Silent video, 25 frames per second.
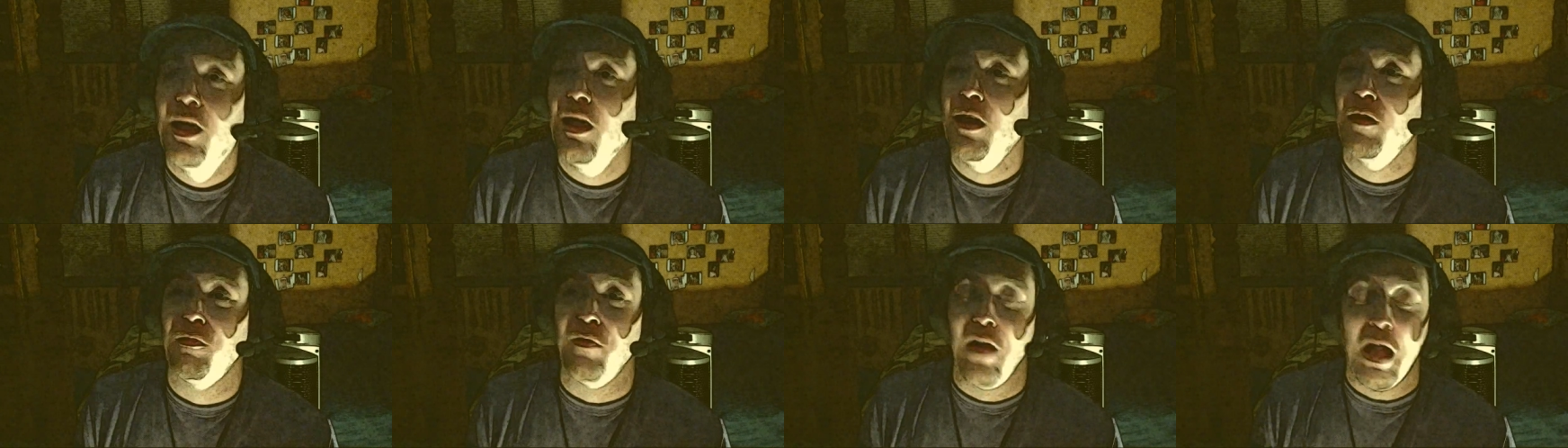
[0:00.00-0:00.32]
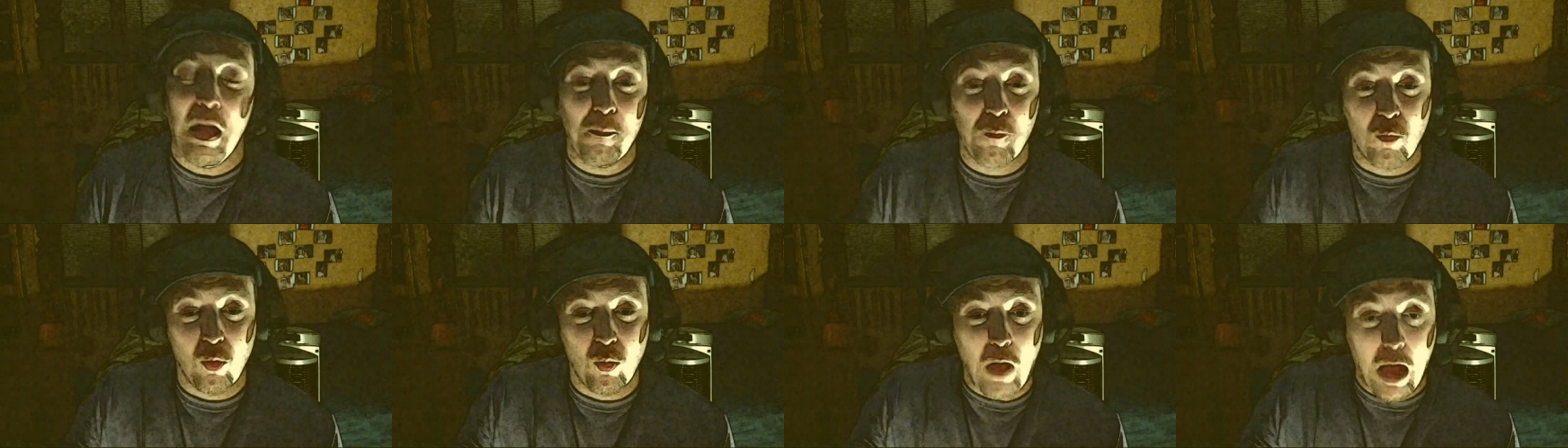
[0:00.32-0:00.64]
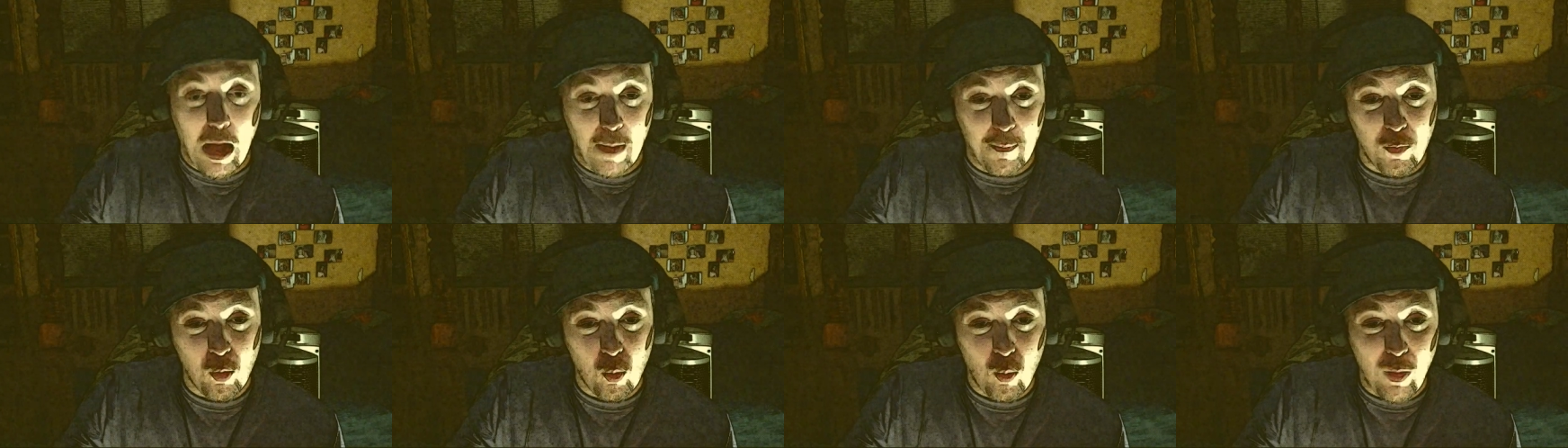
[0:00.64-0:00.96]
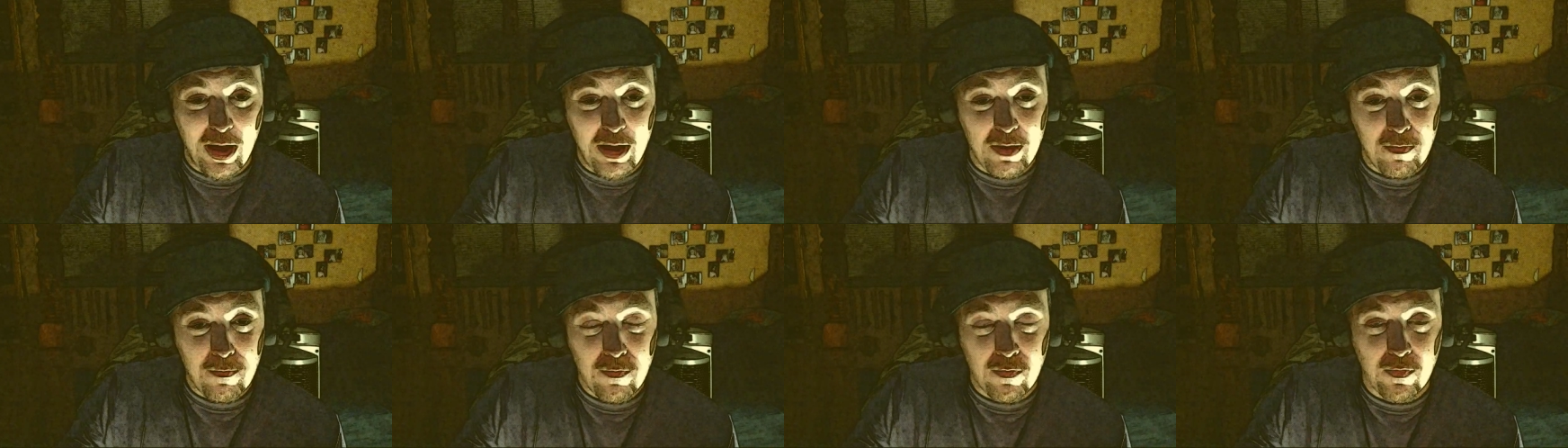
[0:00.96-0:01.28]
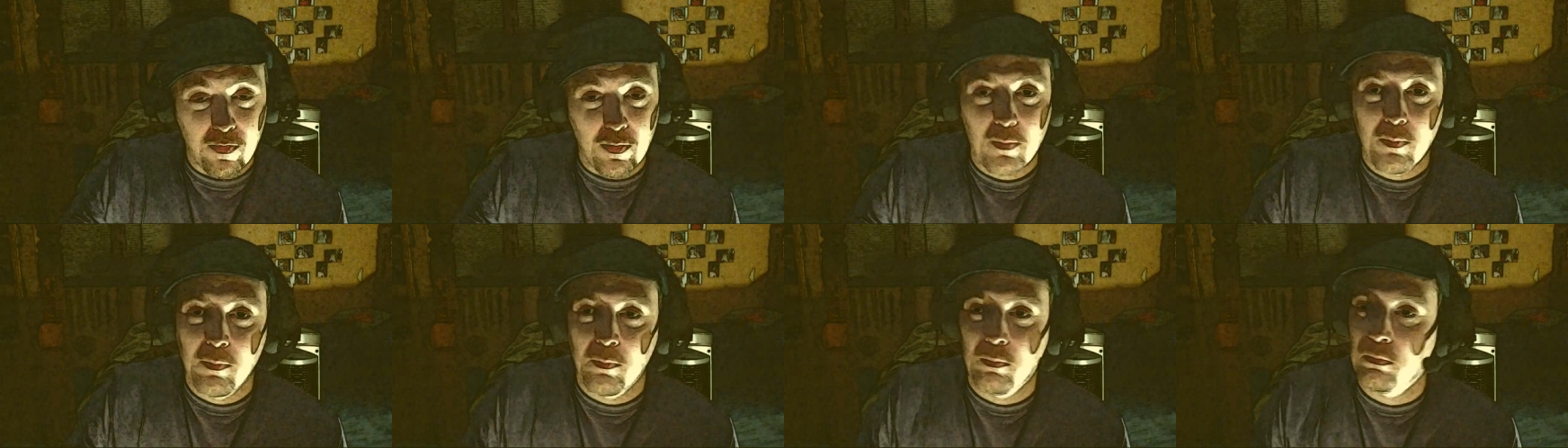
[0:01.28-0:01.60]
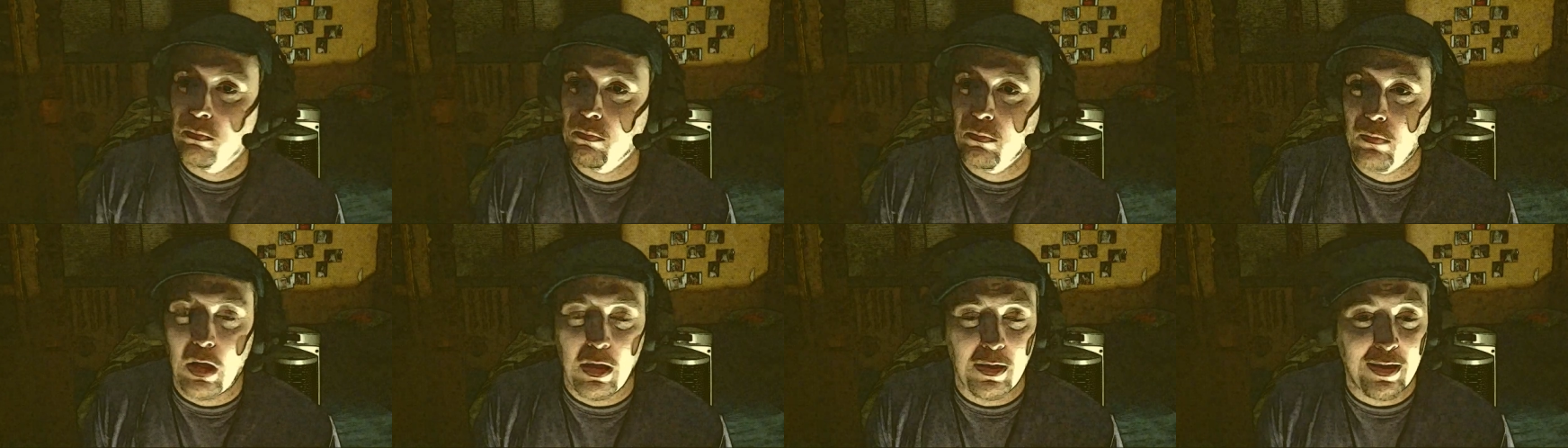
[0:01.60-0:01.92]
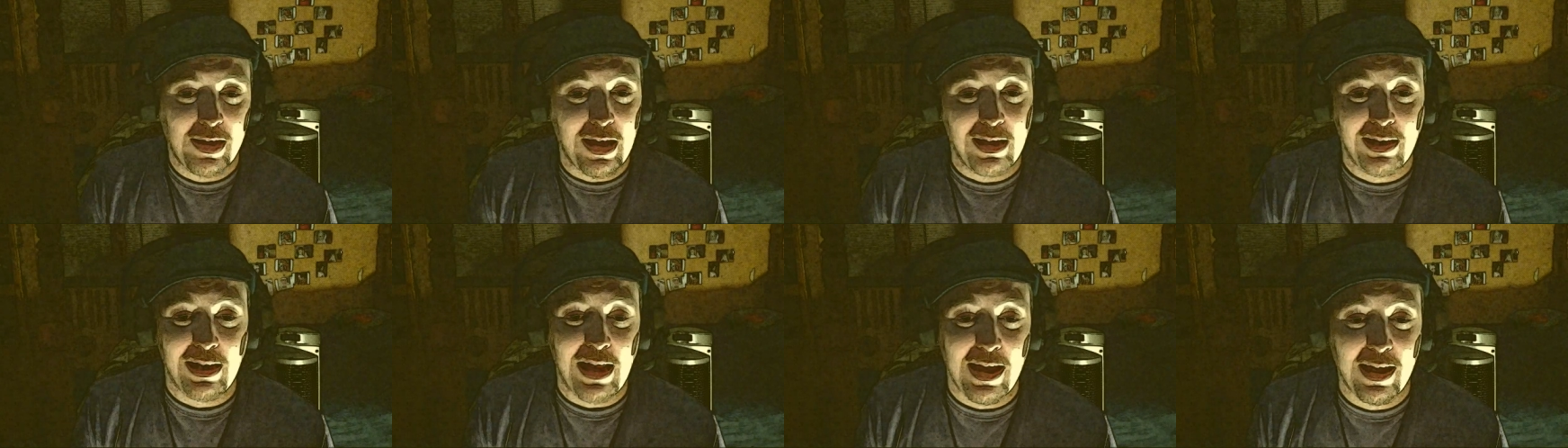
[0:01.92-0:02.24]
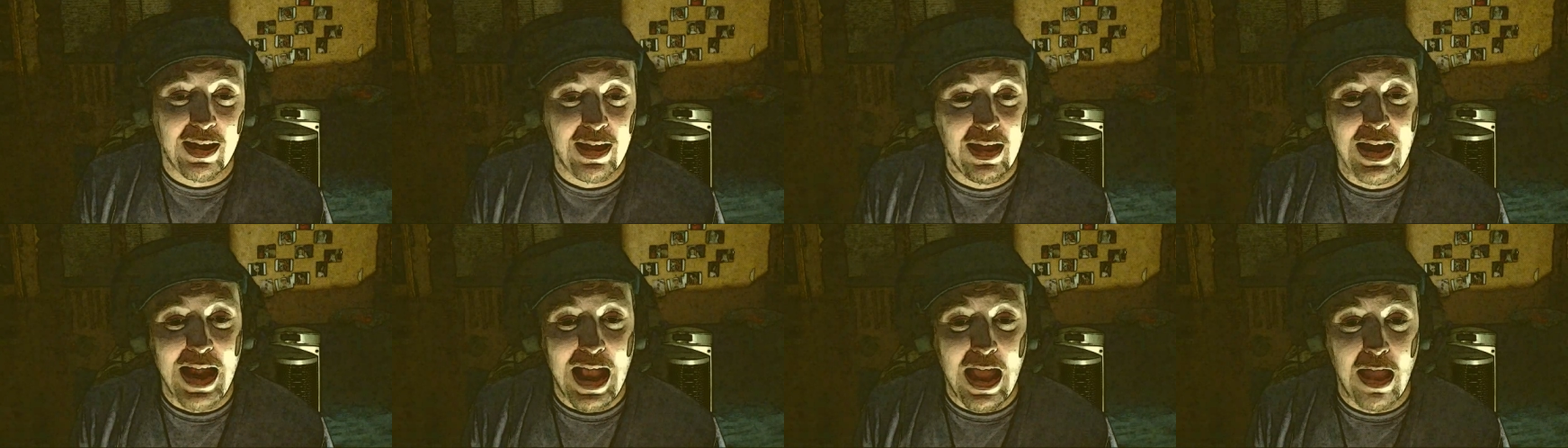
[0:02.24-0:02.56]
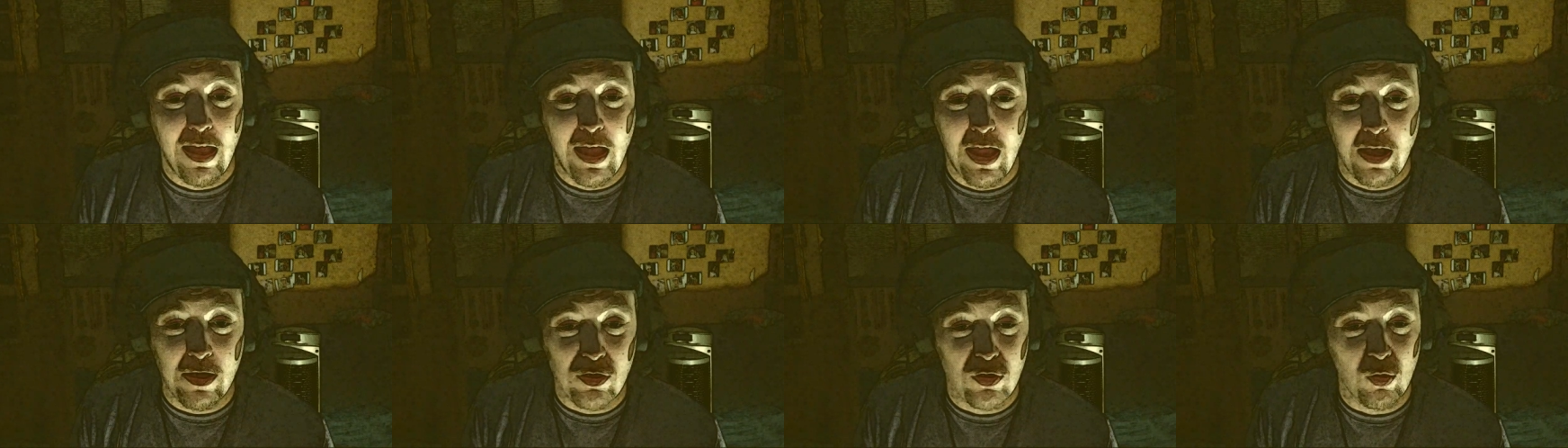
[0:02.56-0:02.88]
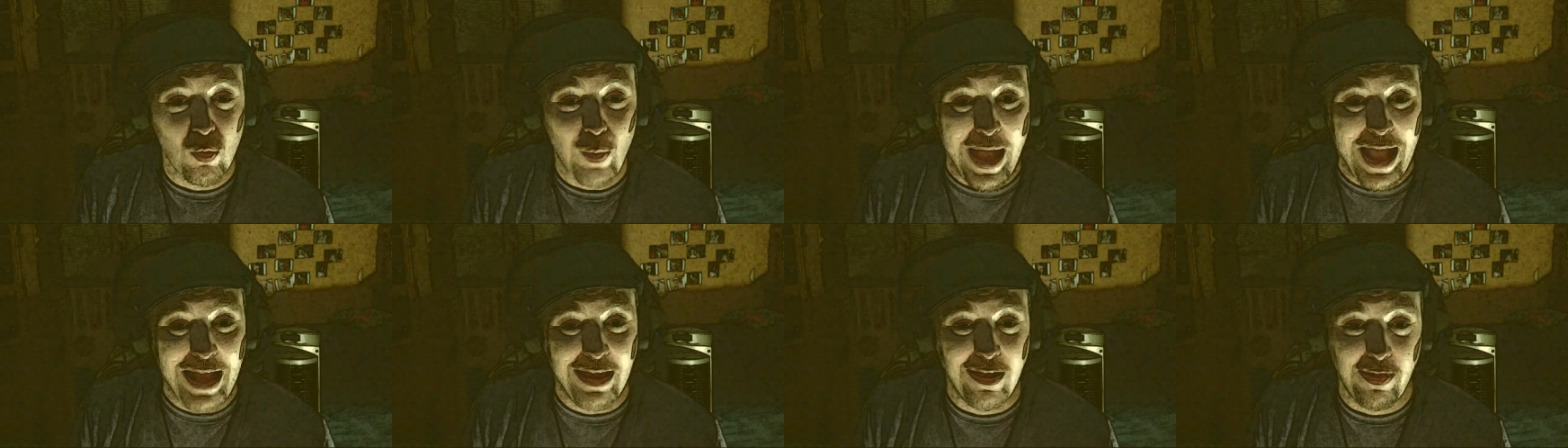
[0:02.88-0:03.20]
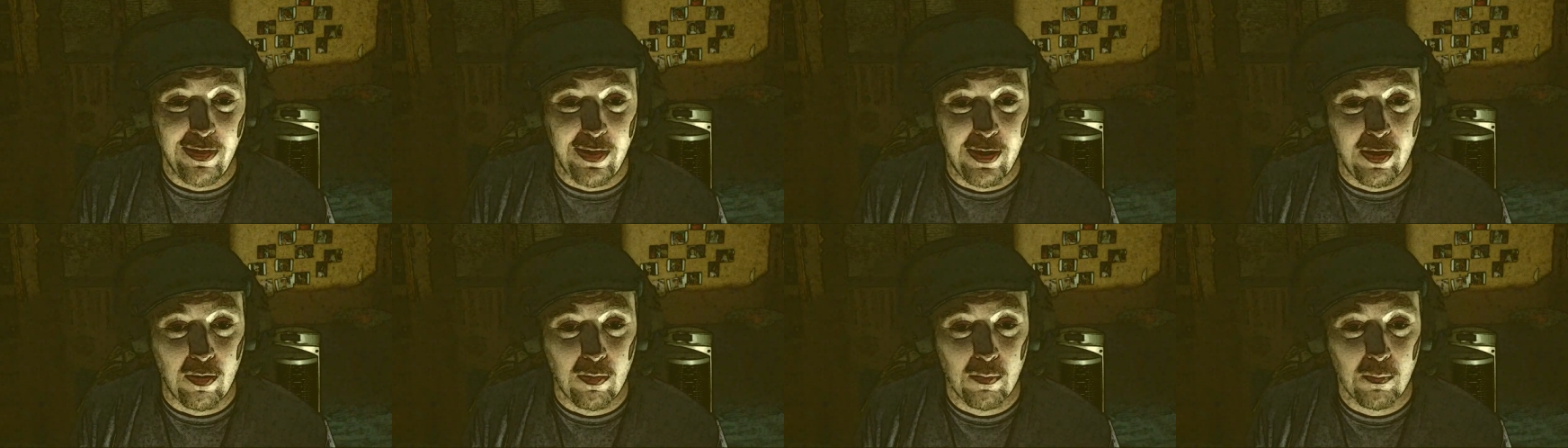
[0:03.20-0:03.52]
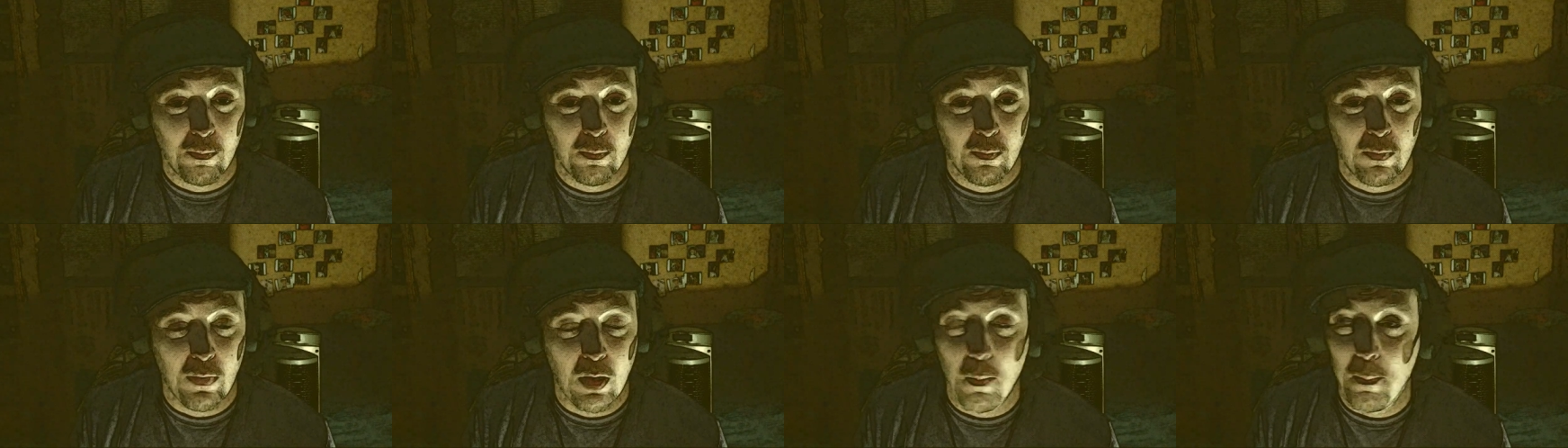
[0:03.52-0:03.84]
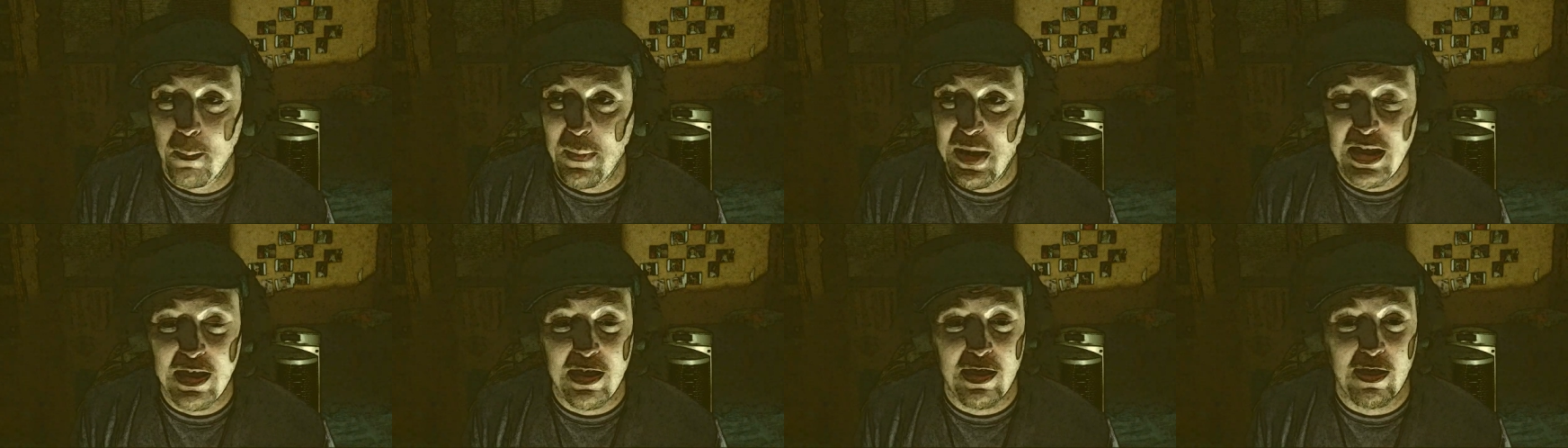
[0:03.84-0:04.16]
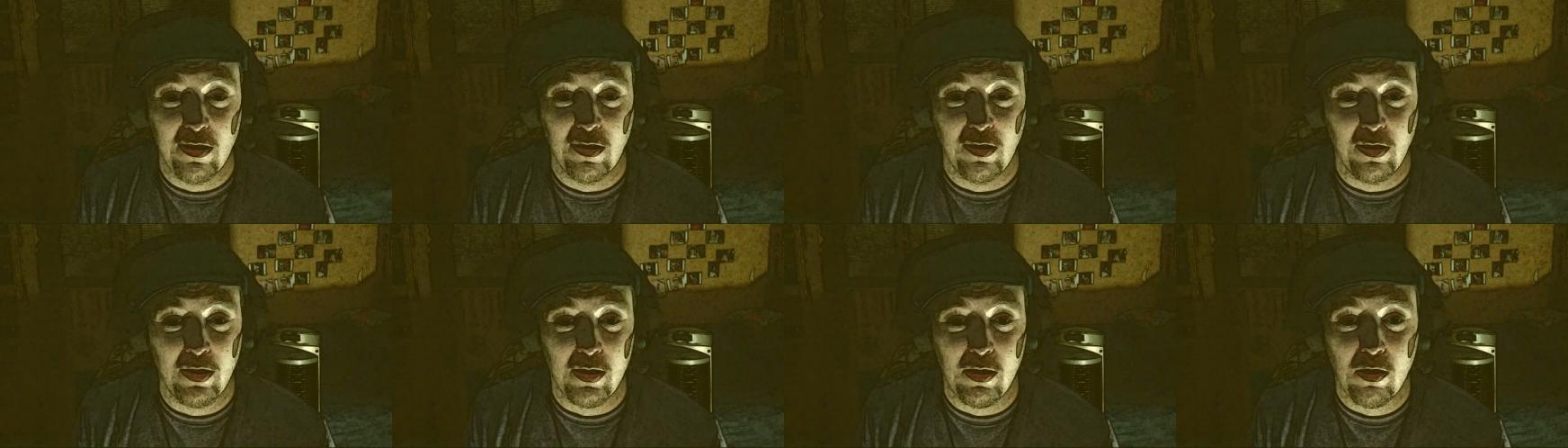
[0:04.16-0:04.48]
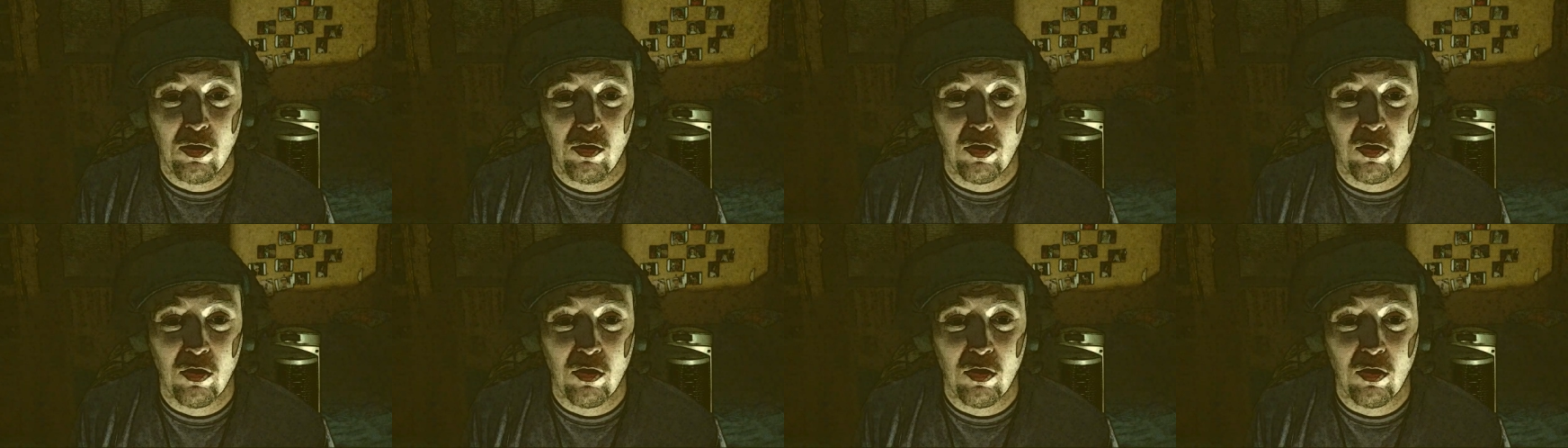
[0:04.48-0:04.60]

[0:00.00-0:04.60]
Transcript: If I'm the wife, get that kid you out of there immediately.